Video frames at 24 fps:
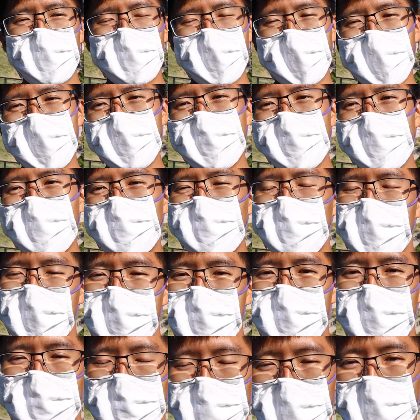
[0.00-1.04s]
it kind of defeats
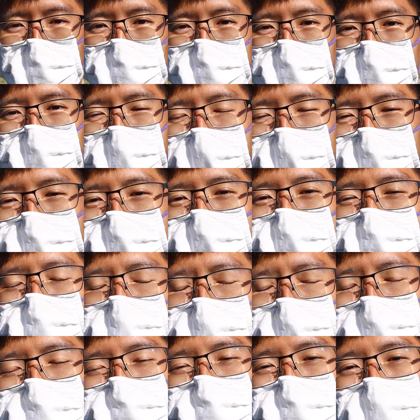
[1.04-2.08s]
the purpose of having a
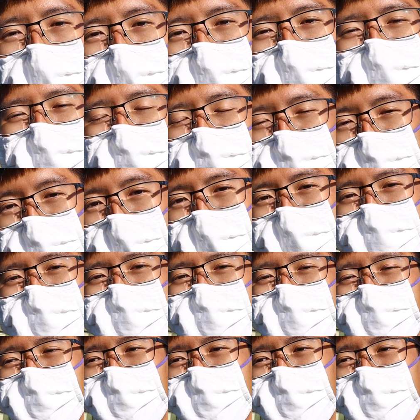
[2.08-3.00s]
transparent glass